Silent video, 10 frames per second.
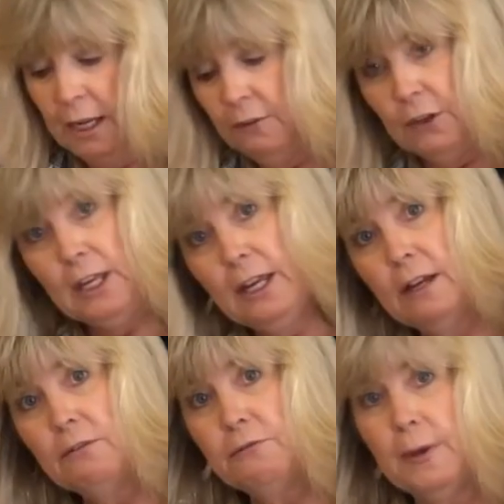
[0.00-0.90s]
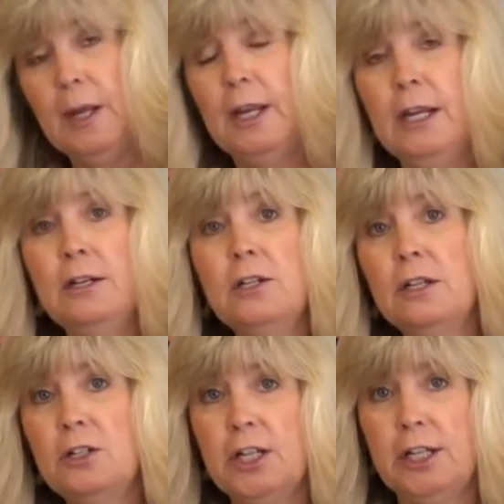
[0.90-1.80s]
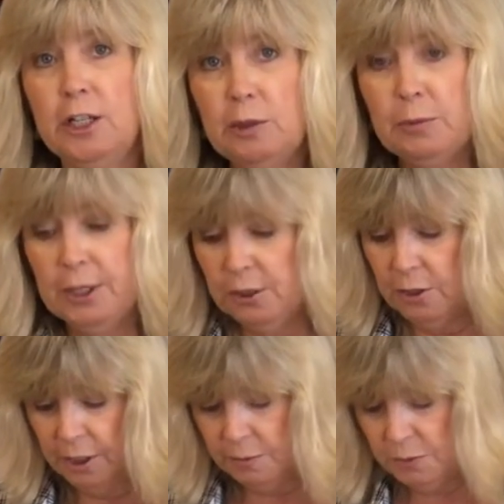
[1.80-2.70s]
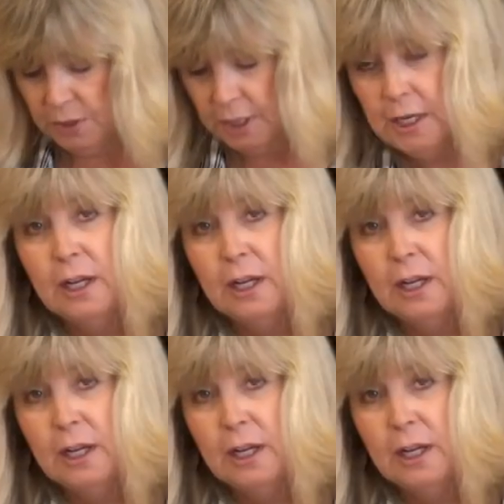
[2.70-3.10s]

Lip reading: If you can't find Italian breadcrumbs,